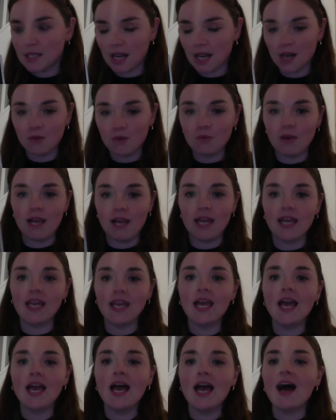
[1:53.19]

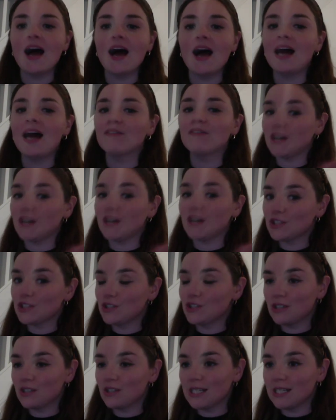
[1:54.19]
Dalloway, I invite you
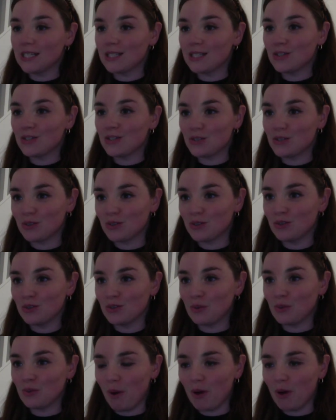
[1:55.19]
to listen to the